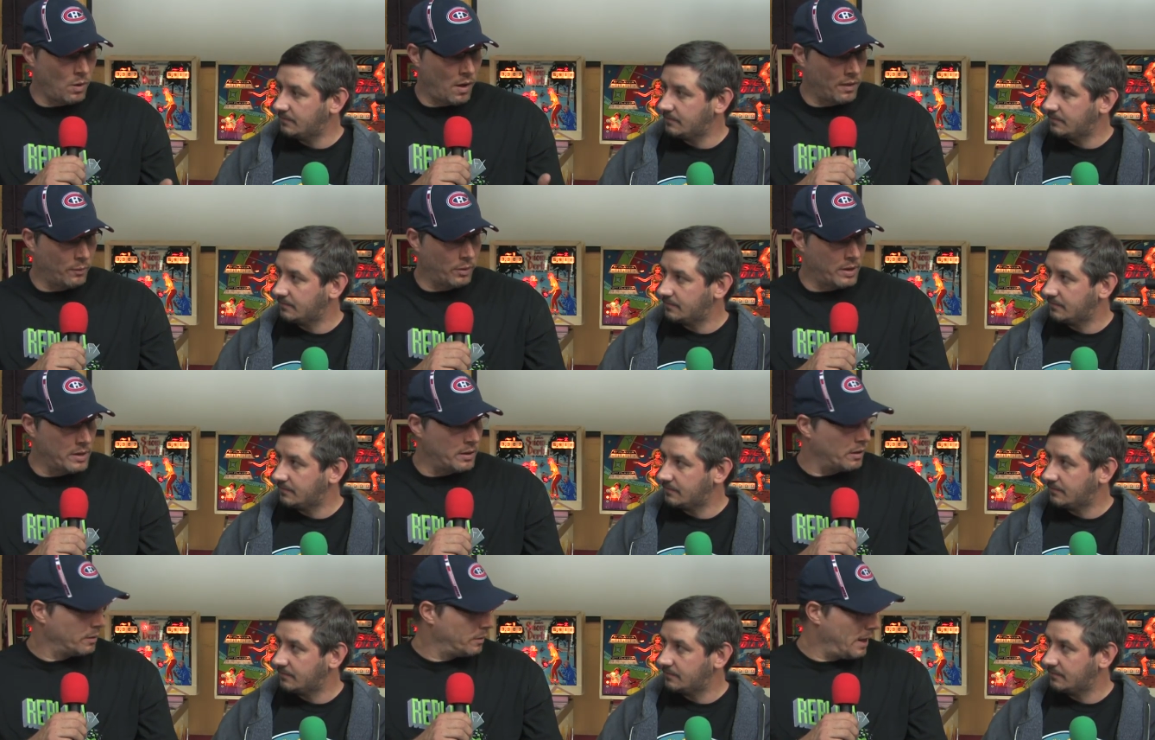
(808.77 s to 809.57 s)
Speaker 1: while they were
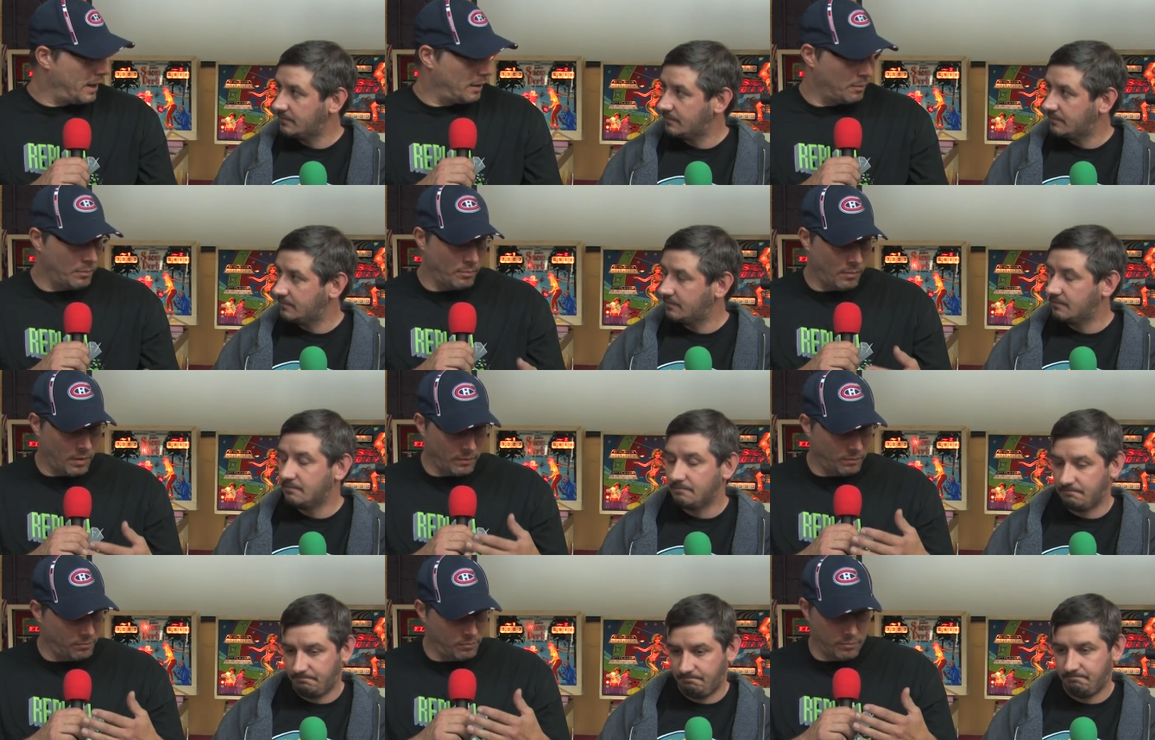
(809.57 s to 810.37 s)
here, and
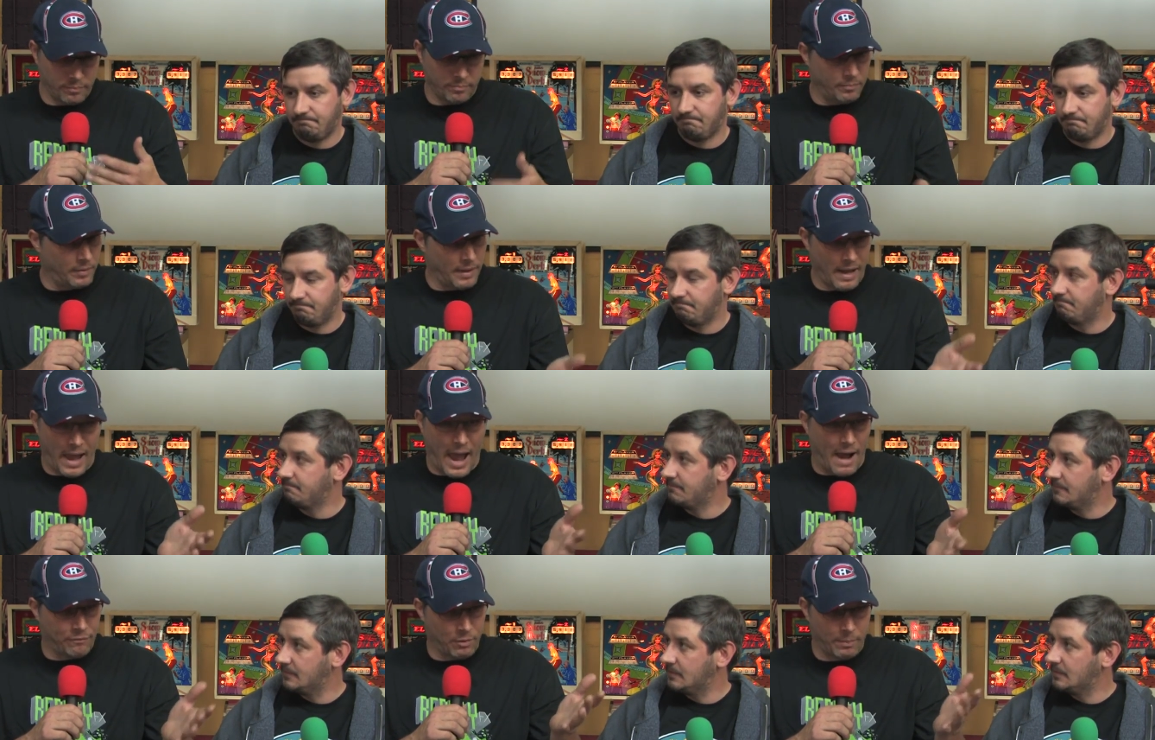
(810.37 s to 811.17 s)

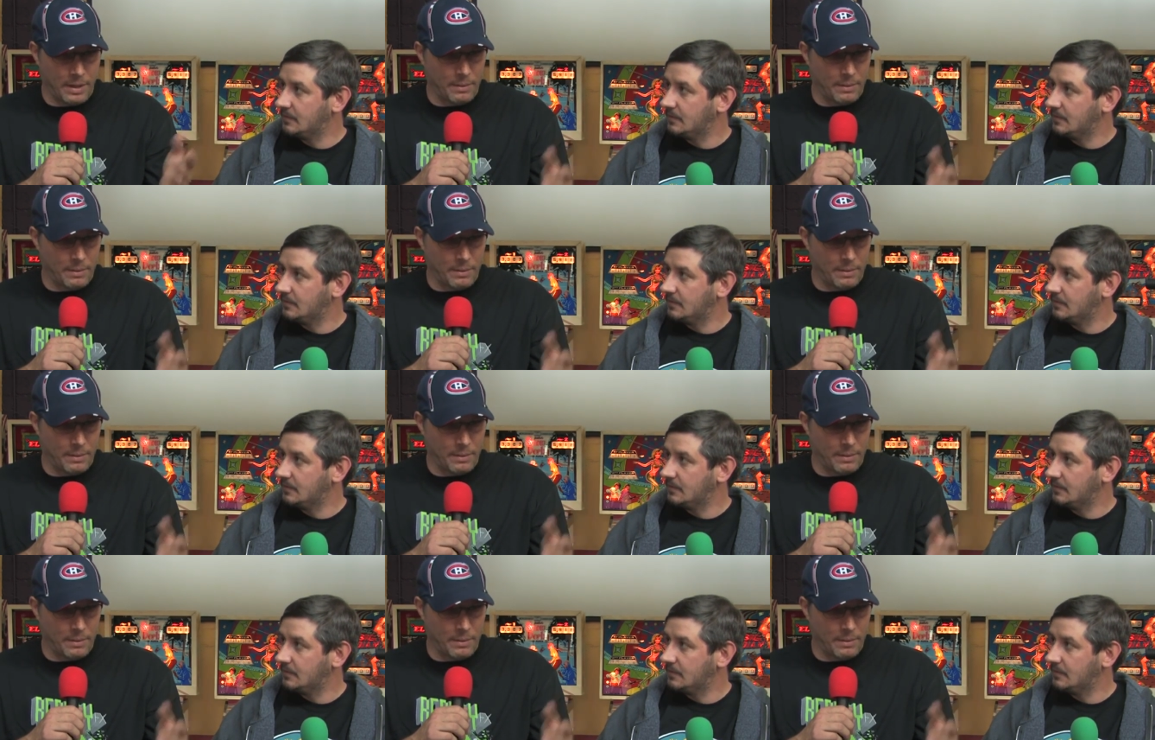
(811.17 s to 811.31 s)
half the